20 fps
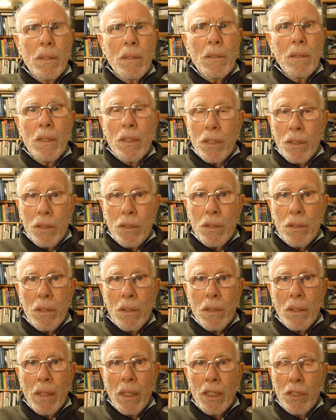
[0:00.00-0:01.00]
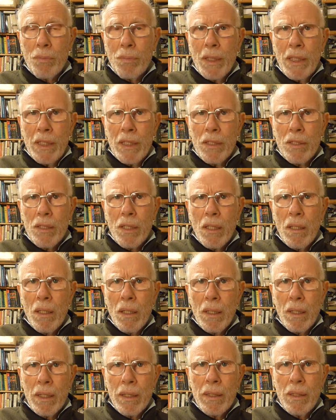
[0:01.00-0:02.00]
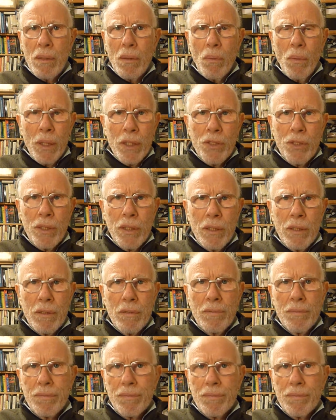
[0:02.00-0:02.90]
this has been entirely wasted.